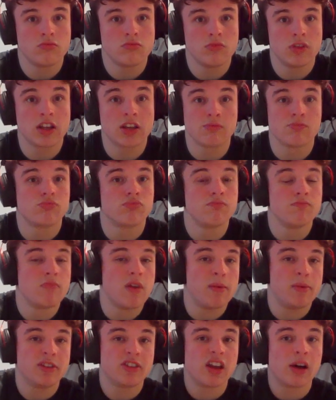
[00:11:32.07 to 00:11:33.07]
He can
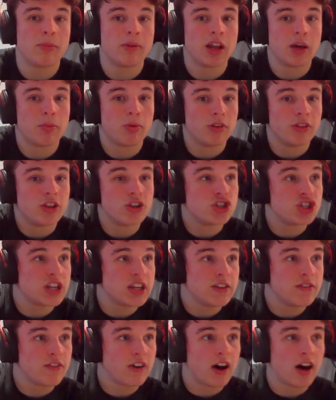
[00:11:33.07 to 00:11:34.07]
maybe double up on the
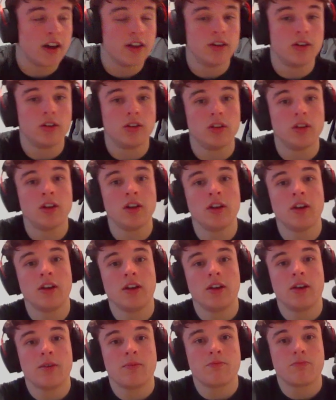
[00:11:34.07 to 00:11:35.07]
g file,
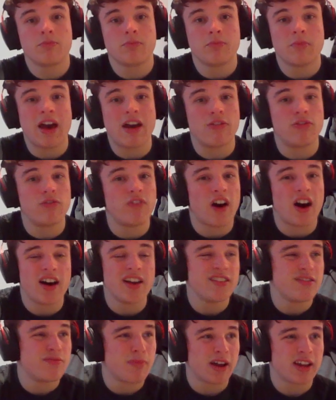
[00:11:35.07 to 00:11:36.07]

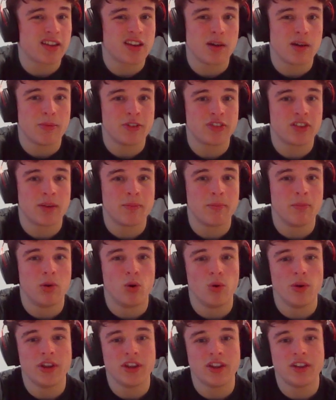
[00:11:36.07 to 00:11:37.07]
f5 might come at some
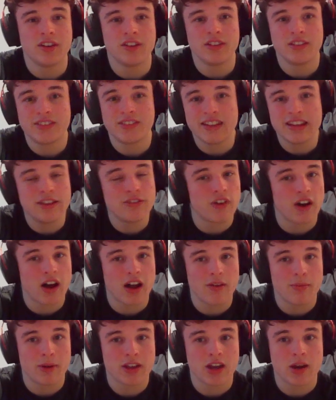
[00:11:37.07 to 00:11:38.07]
point,
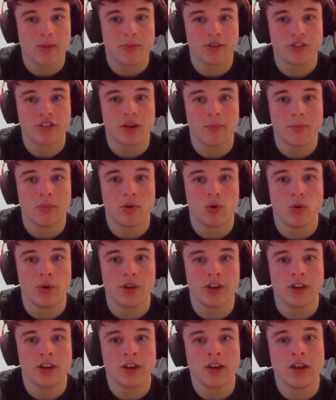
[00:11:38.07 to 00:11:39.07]
d5 might come at some
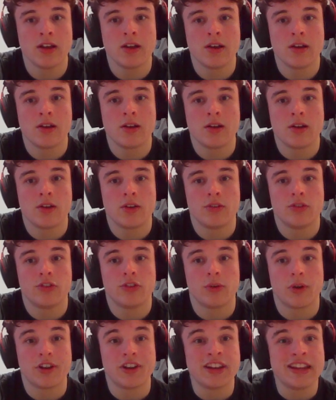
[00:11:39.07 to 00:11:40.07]
point,
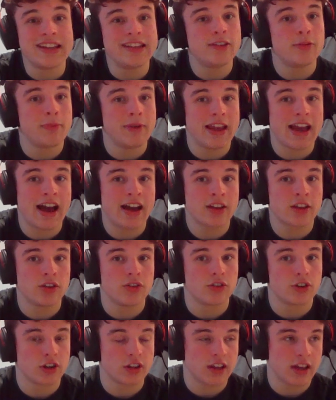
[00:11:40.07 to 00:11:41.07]
so I need to be
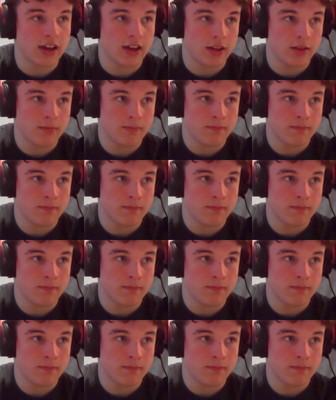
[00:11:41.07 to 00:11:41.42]
accurate again.